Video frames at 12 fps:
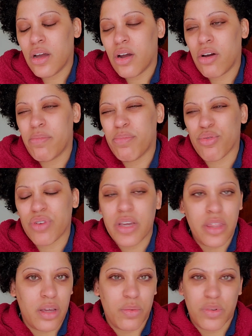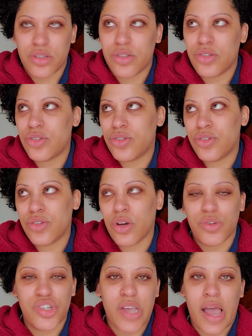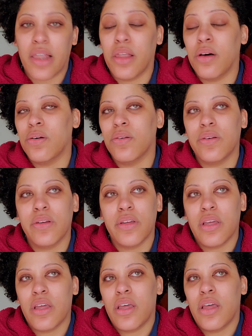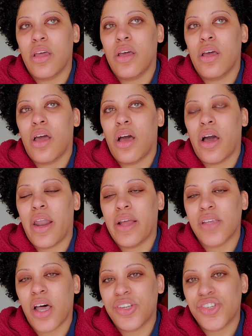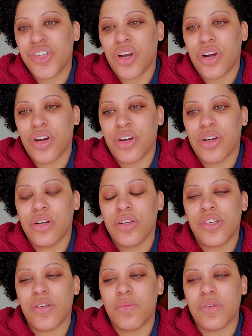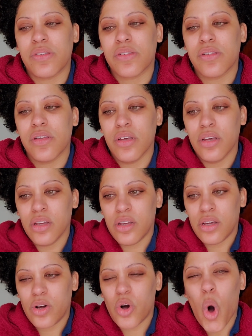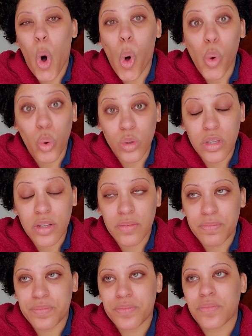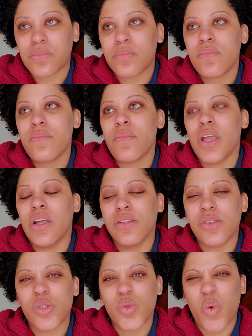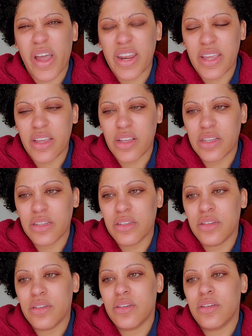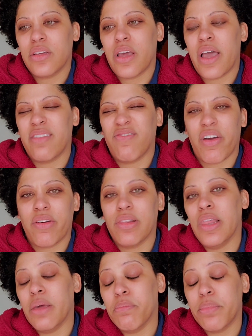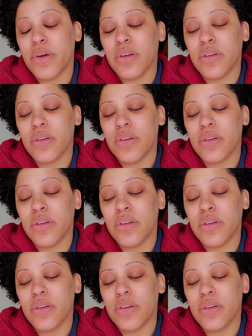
Her breathing was so shallow. When I touched her, she was cold and sweaty and very limp.